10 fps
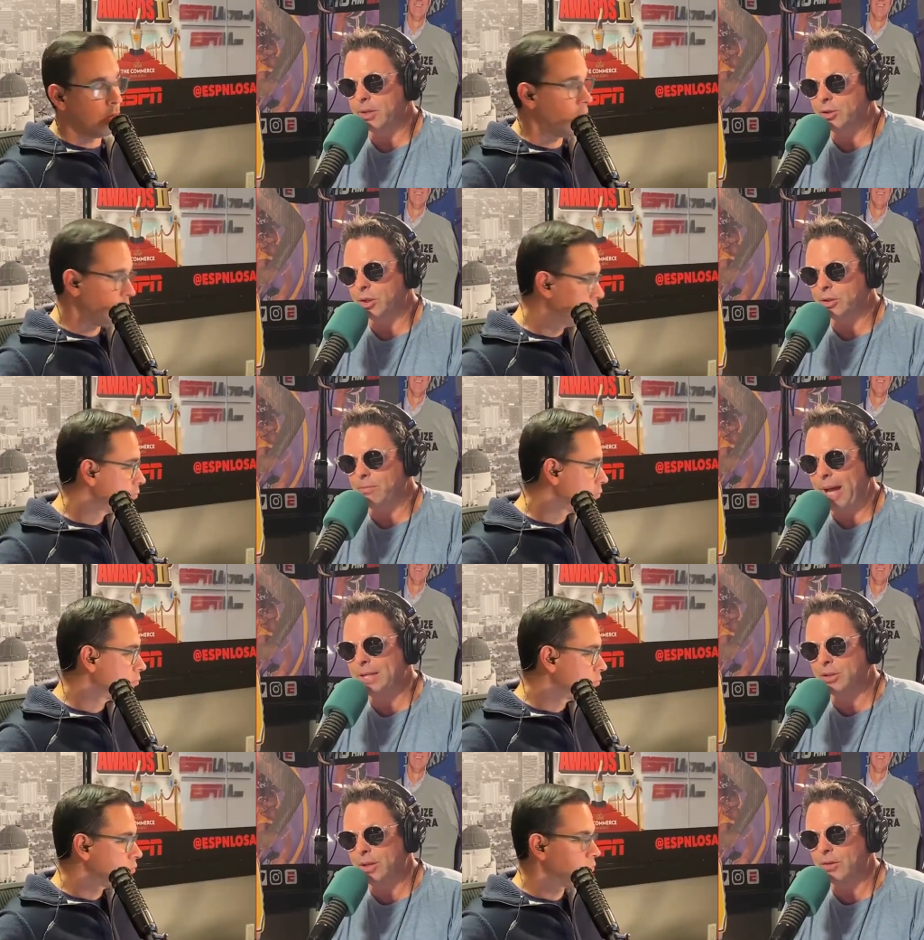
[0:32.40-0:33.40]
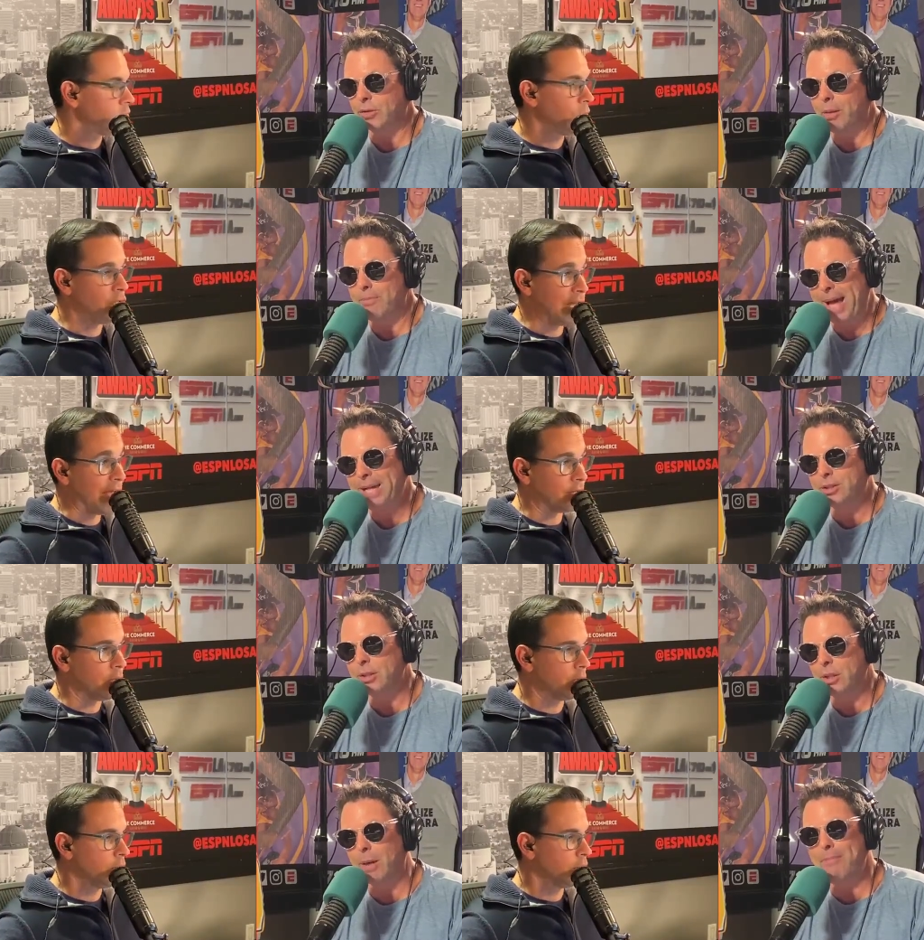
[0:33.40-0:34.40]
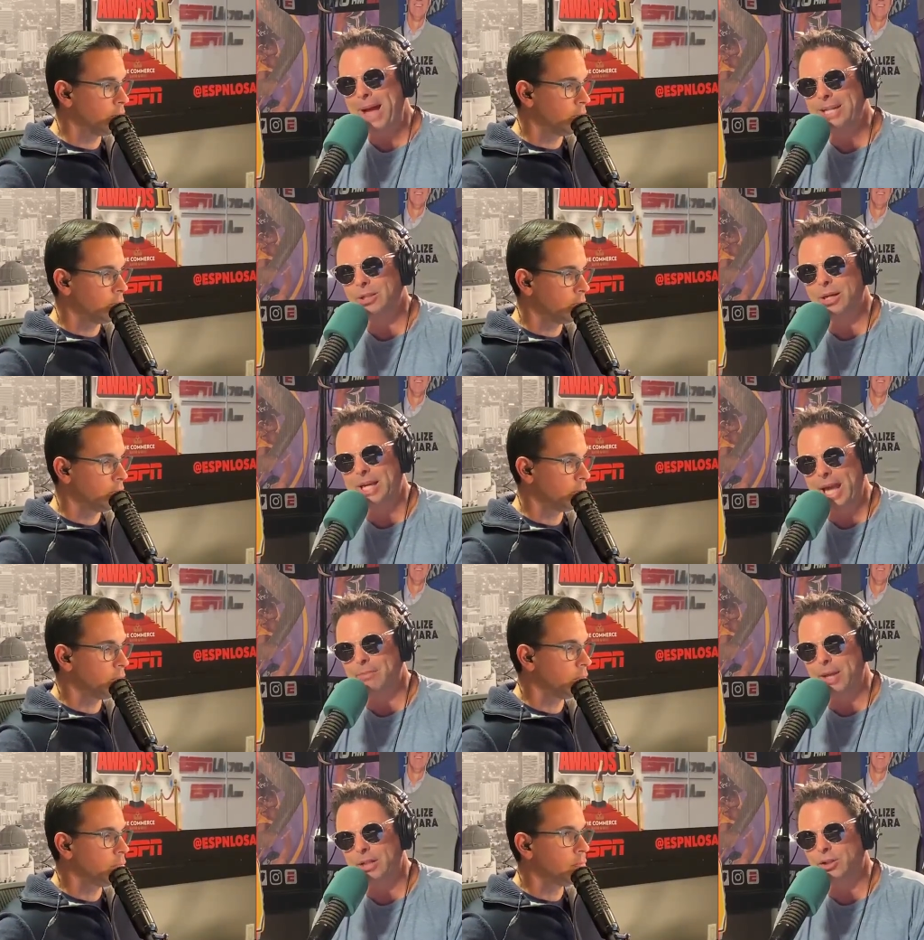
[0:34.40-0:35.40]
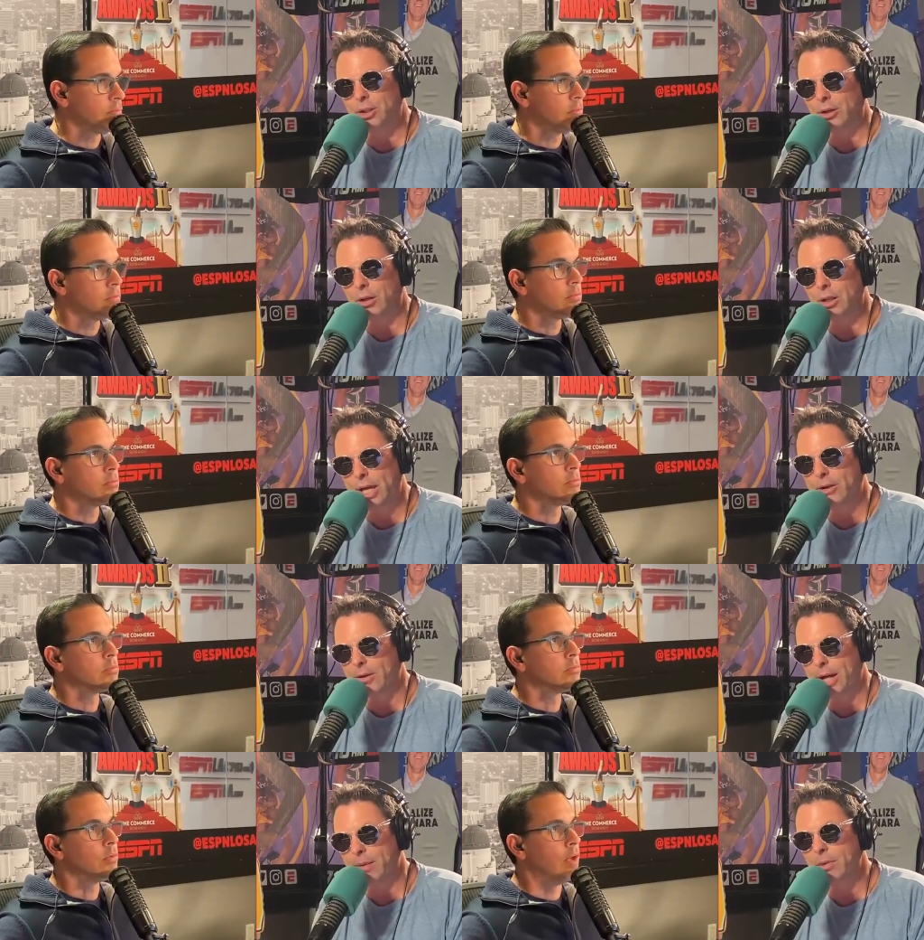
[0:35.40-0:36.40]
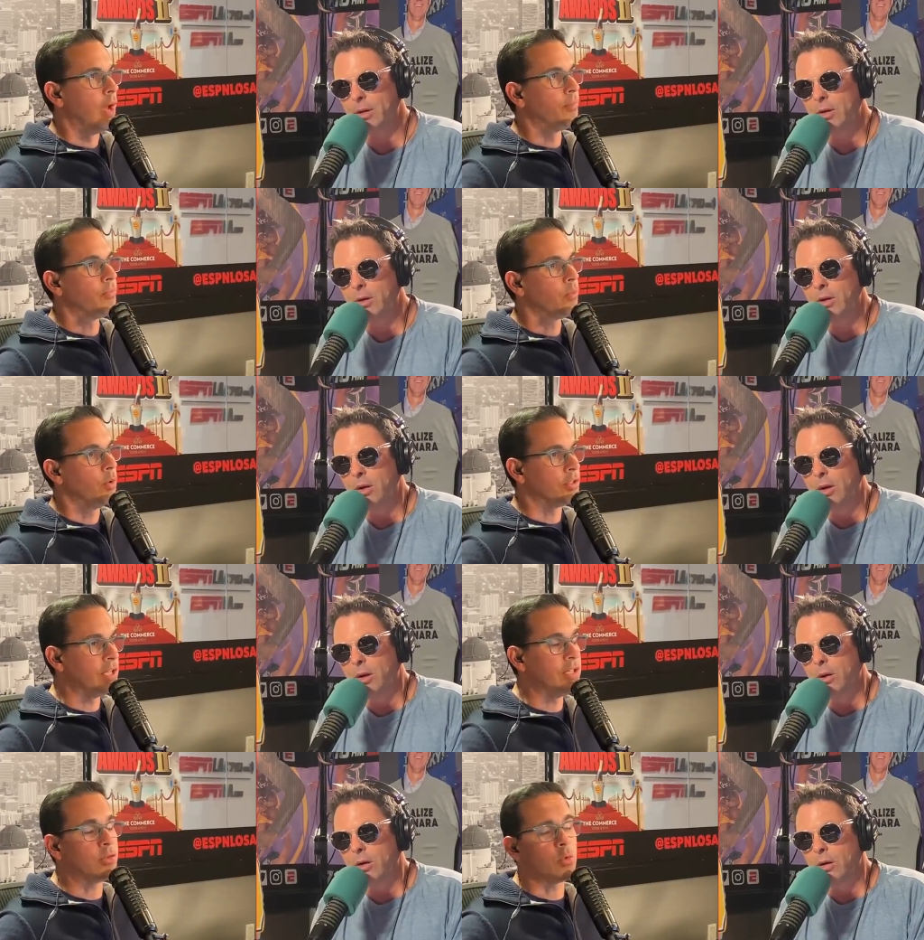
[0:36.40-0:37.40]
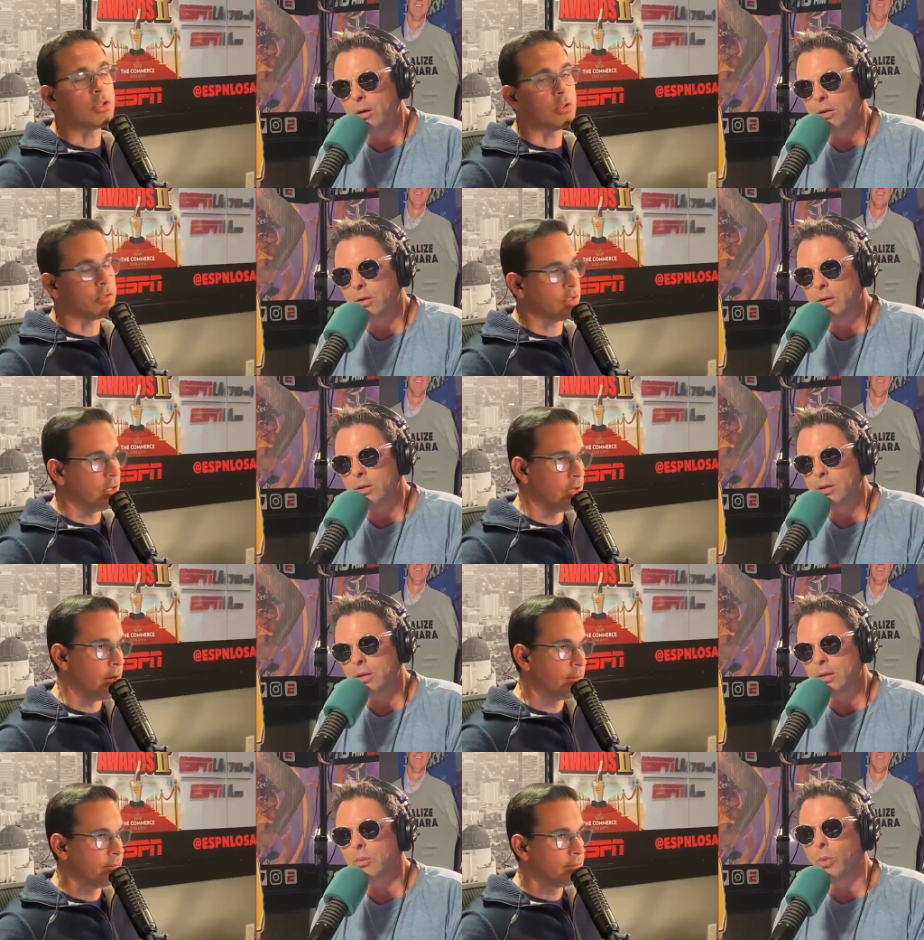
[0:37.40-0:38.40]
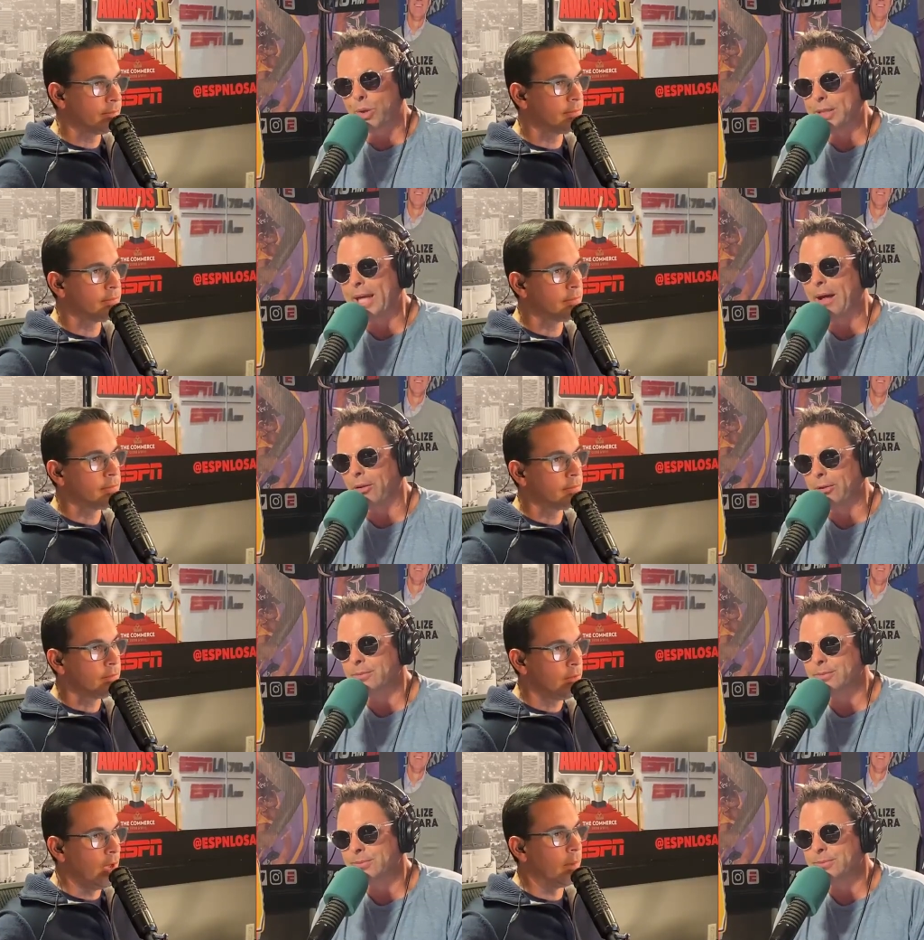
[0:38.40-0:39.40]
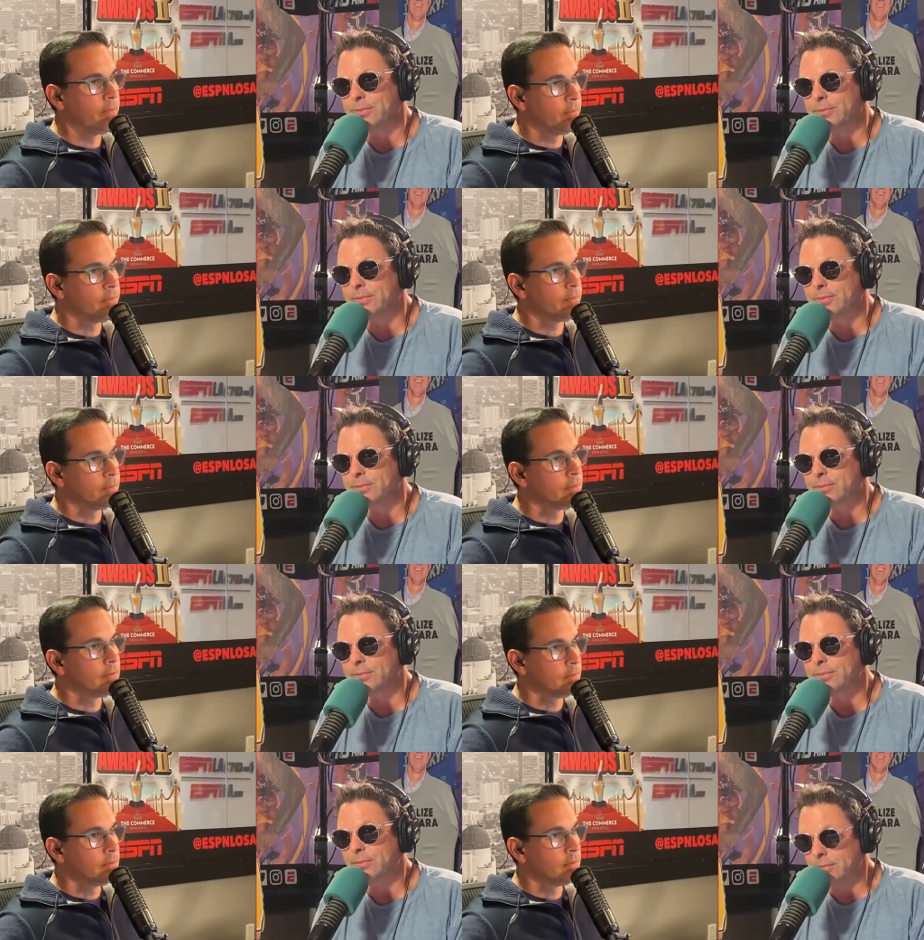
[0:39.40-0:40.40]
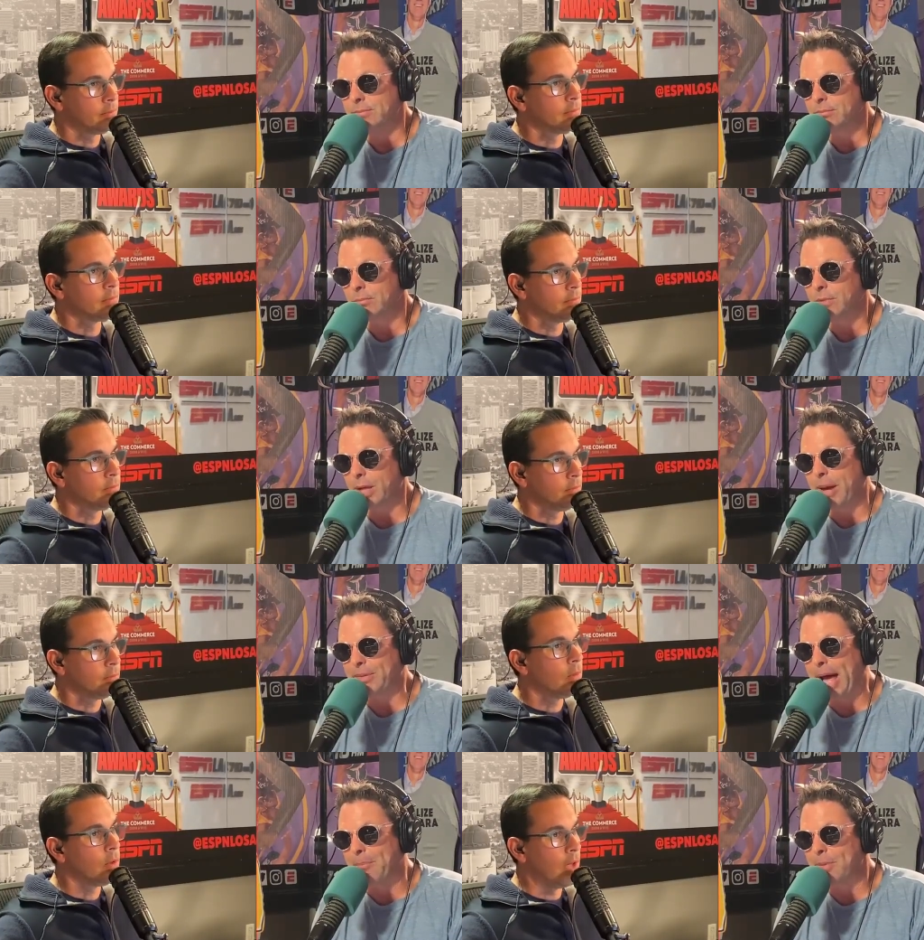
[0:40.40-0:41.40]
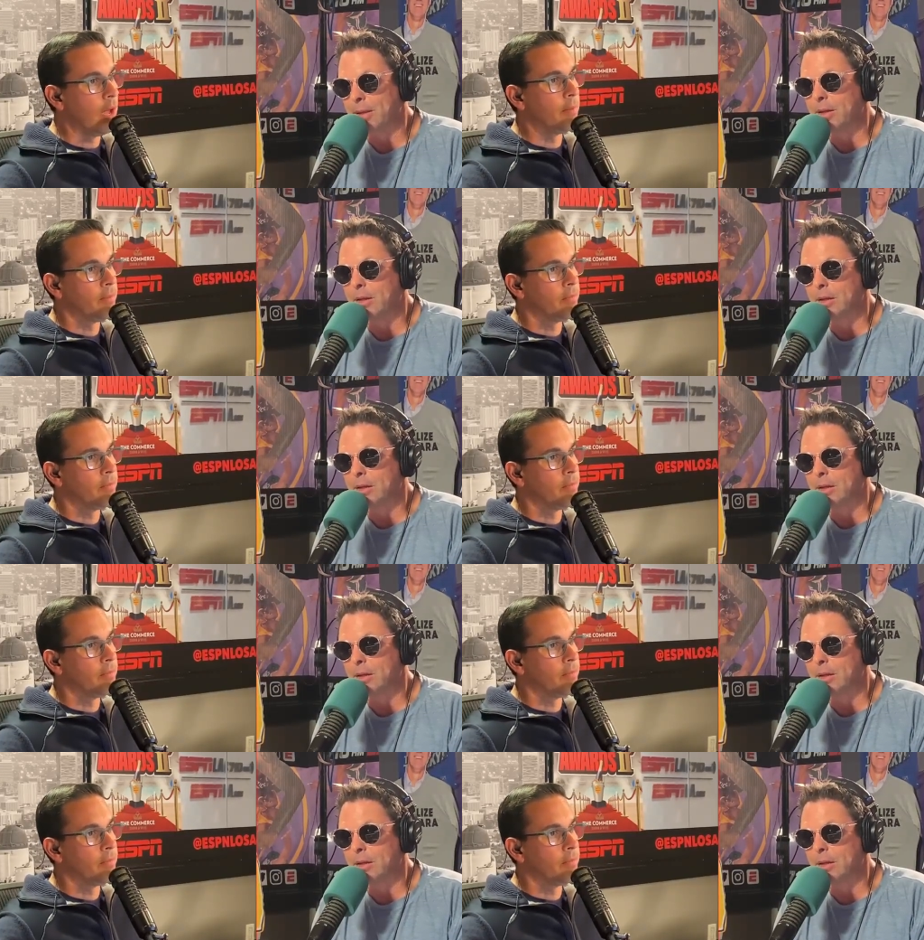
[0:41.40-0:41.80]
Speaker 1: because okay. just imagine this. Imagine imagine a game next year, a Laker game. Yeah. Where T Swizzle's sitting there. With Adele. Yeah. Think about that. Yeah.